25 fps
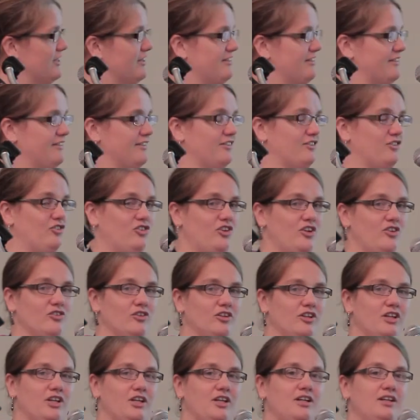this is
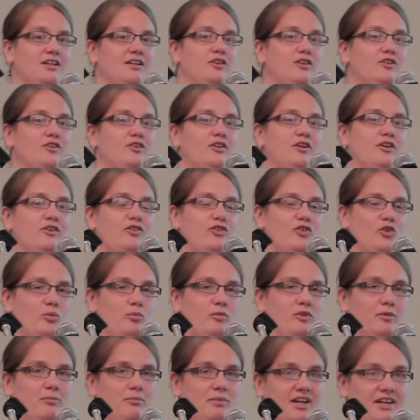generally
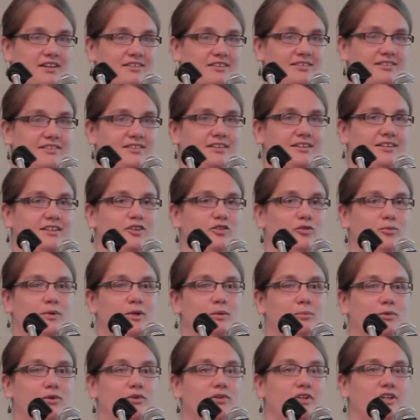assume the best of
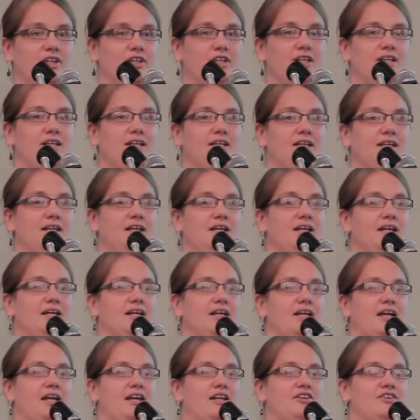people
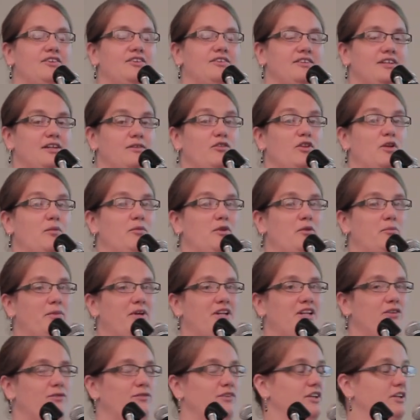and give them the
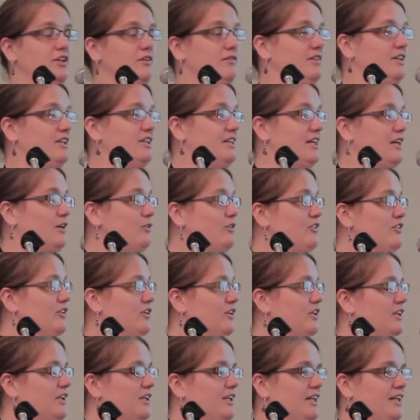benefit of the doubt
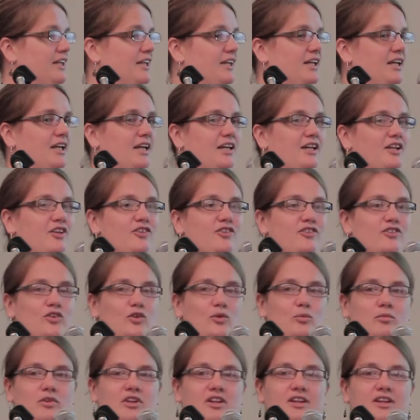and
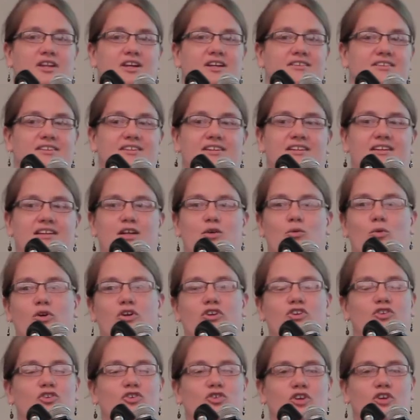assume that they
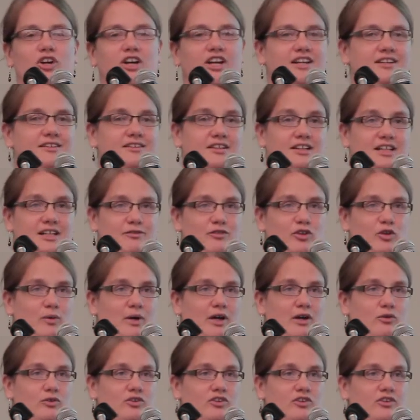weren't trying to leave you
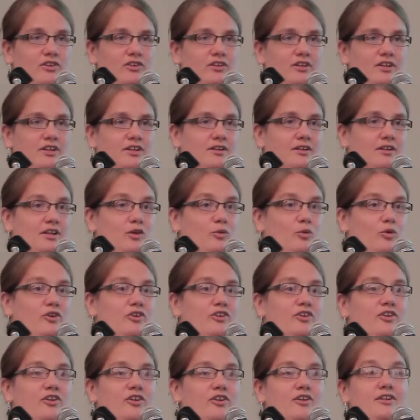out. They weren't